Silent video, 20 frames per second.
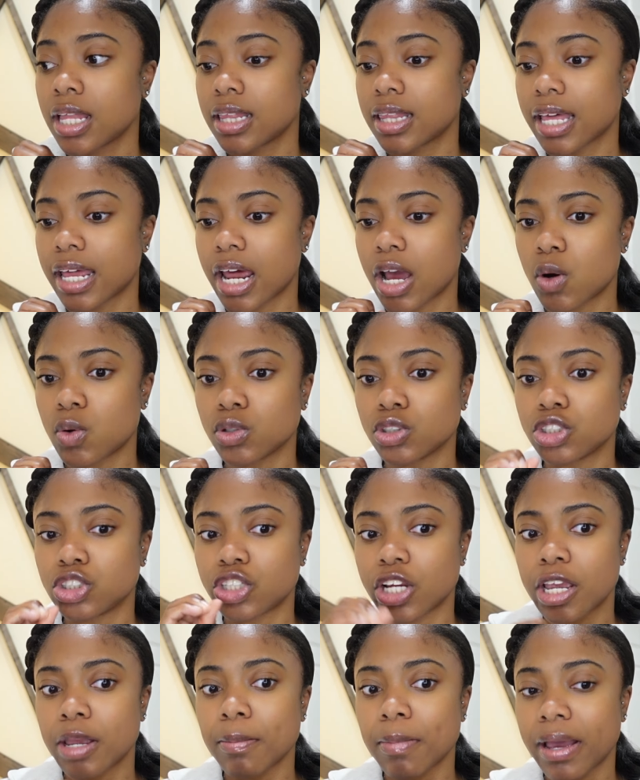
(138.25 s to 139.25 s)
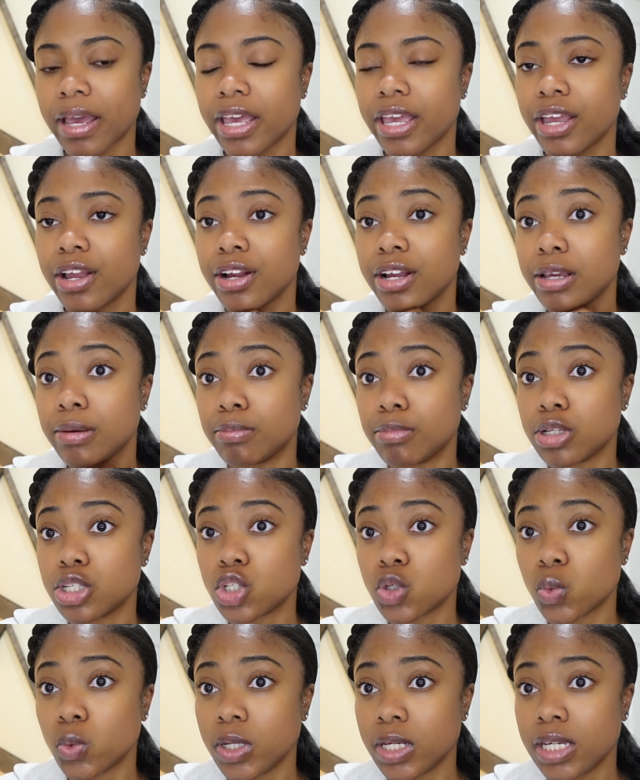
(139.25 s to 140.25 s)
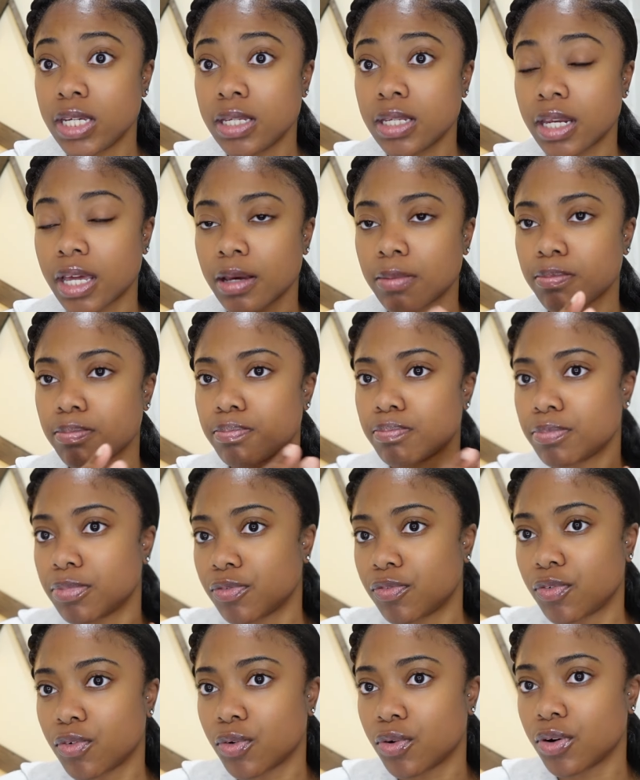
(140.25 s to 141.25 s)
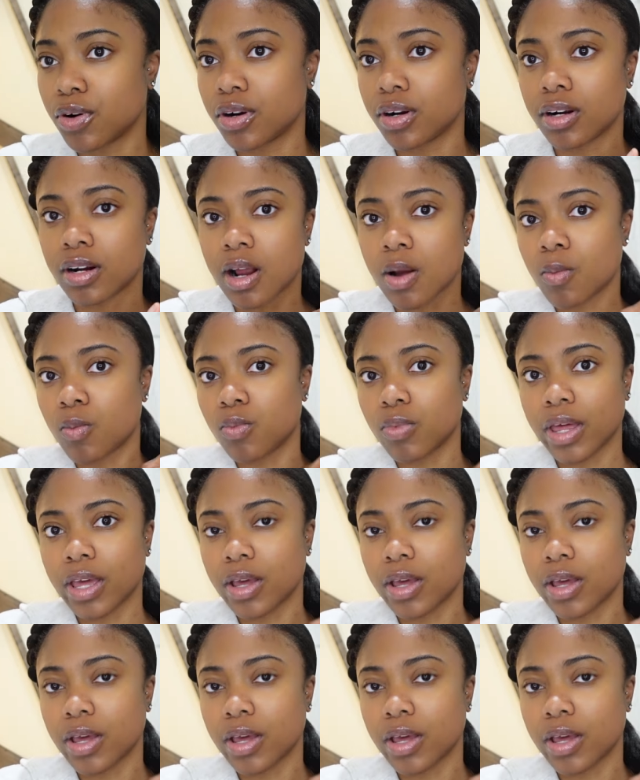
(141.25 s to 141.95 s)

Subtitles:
that I will straighten my hair in between, like before,